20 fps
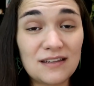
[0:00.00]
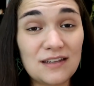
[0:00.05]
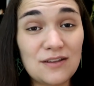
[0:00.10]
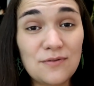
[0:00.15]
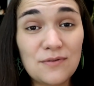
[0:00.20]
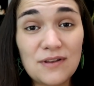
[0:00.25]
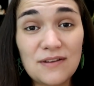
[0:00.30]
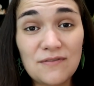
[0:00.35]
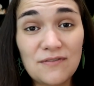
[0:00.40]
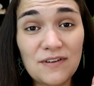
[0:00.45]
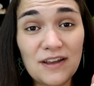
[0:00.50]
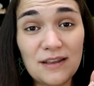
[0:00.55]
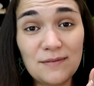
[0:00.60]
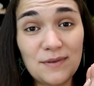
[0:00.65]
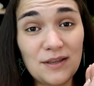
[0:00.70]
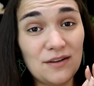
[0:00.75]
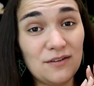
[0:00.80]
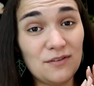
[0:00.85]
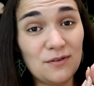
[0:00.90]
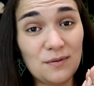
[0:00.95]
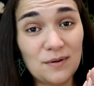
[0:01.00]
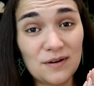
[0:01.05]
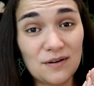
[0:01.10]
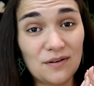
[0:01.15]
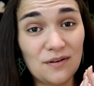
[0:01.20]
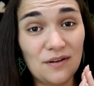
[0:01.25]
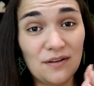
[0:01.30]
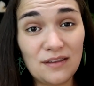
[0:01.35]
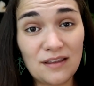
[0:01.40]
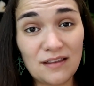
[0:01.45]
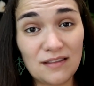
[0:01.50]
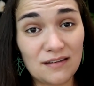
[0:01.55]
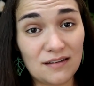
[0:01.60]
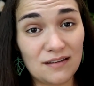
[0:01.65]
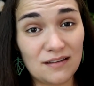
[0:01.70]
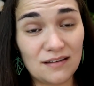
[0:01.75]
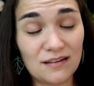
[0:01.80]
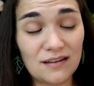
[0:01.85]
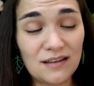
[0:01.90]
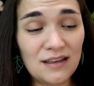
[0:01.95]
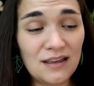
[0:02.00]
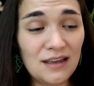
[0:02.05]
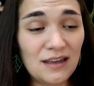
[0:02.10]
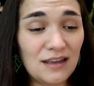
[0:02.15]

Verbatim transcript: You can find me on Twitter all day long.